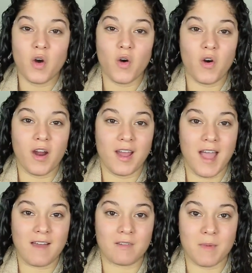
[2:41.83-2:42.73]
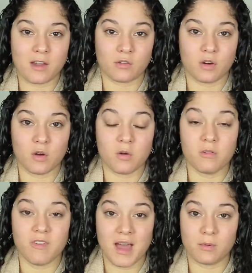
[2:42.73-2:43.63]
or I have a
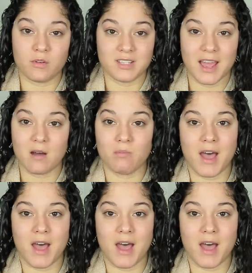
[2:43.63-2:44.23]
microfiber towel,